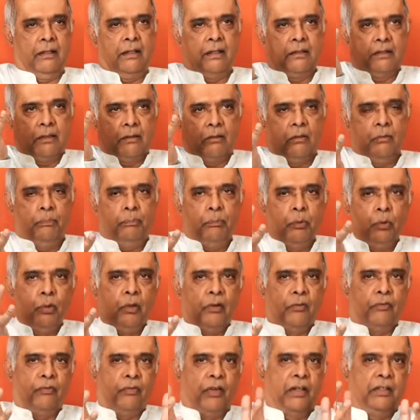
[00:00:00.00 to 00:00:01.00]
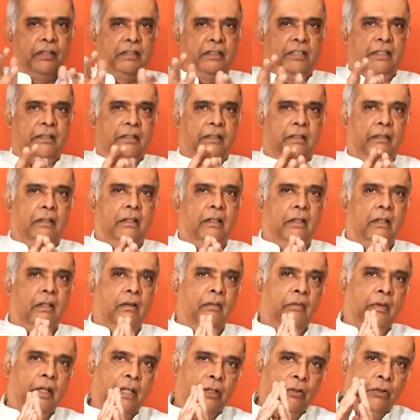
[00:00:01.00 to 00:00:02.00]
There's a pool of funds, and
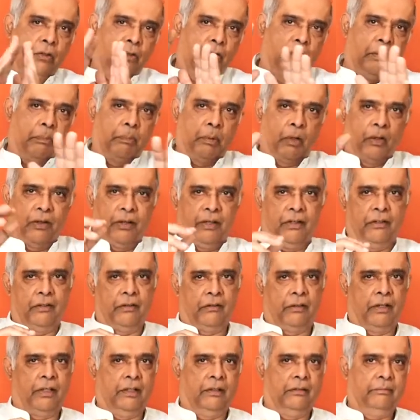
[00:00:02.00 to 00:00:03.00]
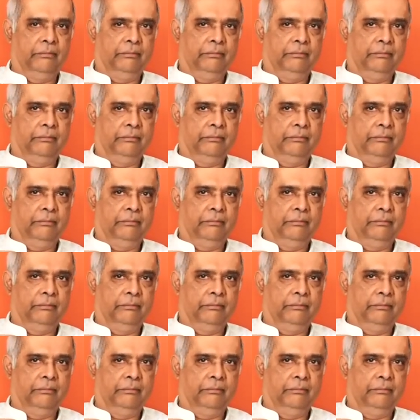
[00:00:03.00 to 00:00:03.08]
where do you deploy it?